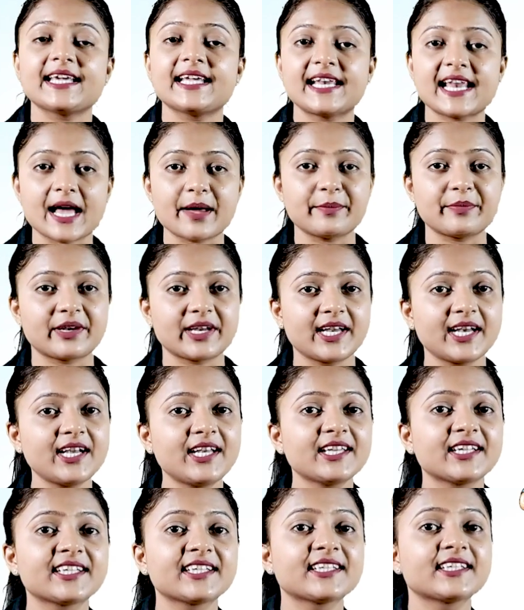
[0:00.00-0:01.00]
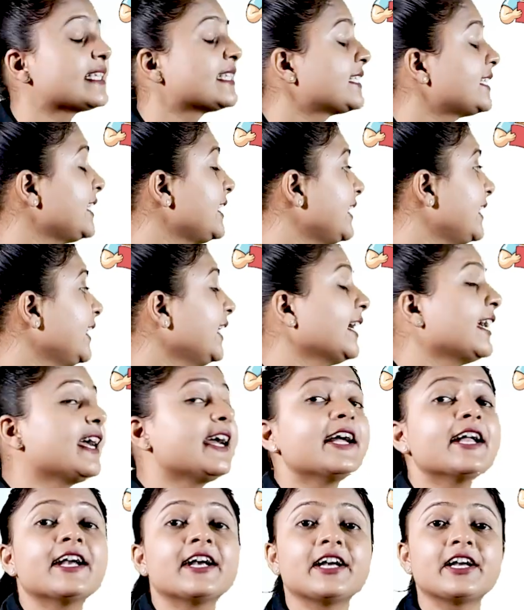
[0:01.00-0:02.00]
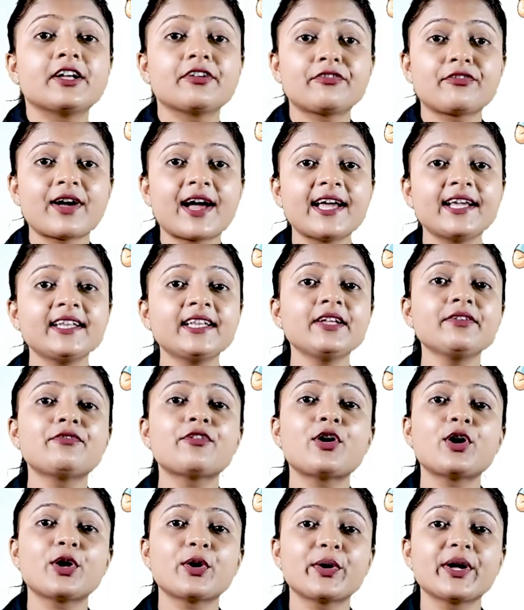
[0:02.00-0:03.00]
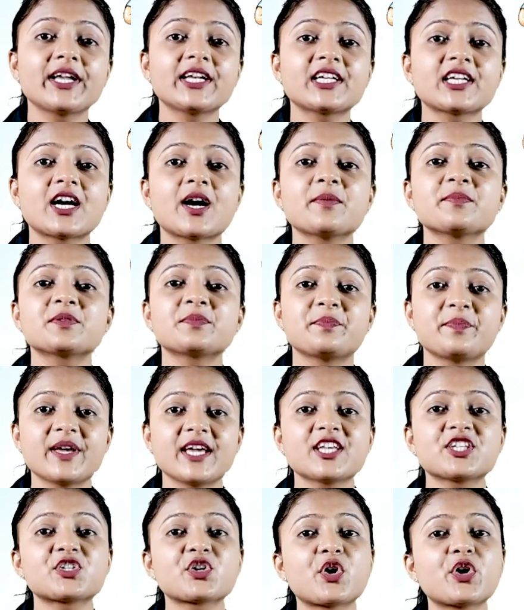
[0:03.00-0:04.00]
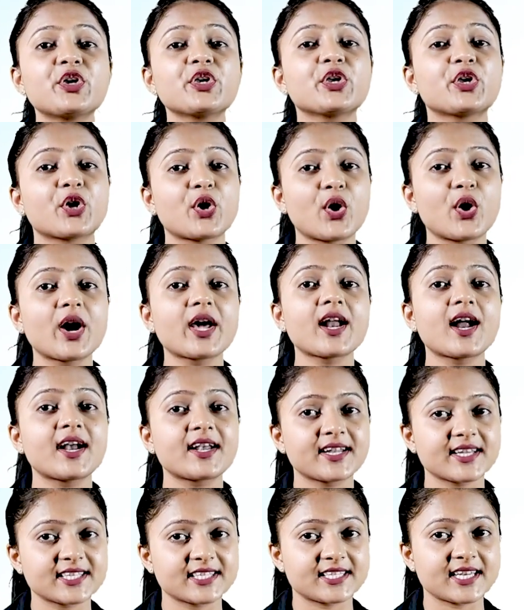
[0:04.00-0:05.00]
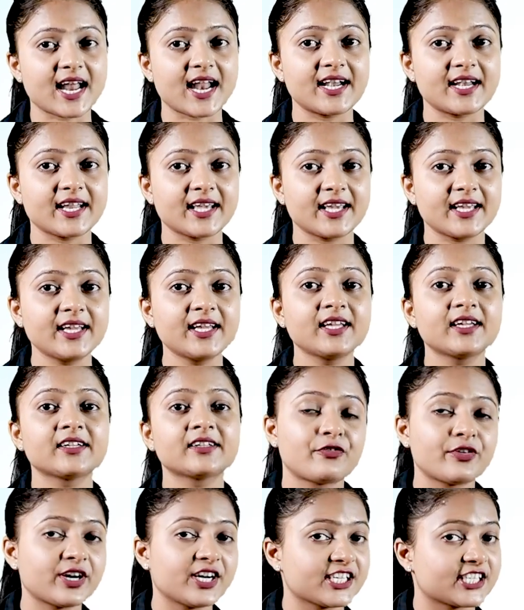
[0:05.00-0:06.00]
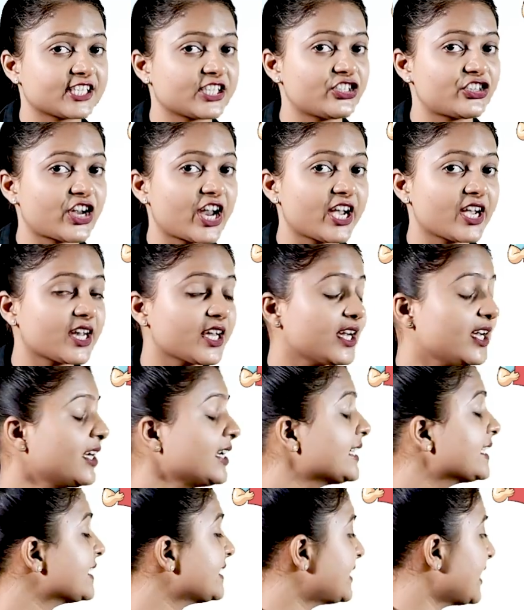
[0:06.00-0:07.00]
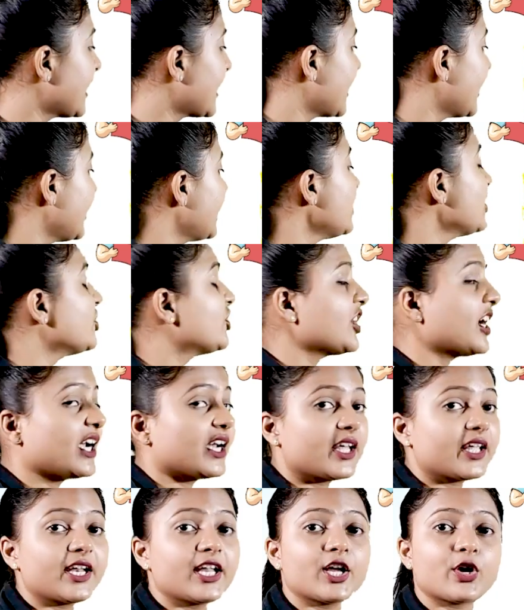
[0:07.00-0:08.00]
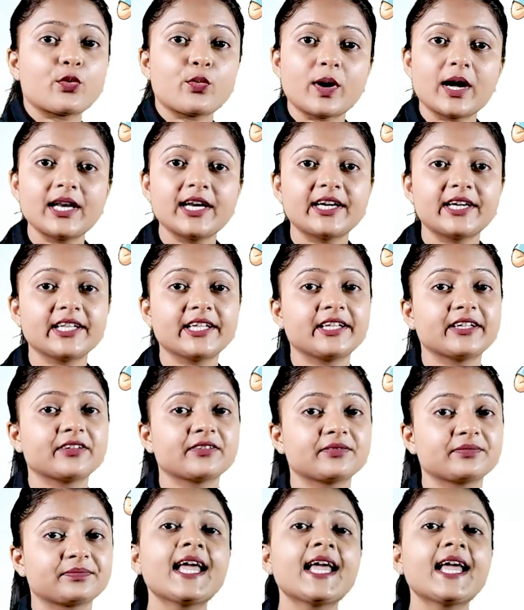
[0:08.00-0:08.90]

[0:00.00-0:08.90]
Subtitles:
Elaborate. C. Define the following terms based on your understanding. First, gender. Second, gender equality.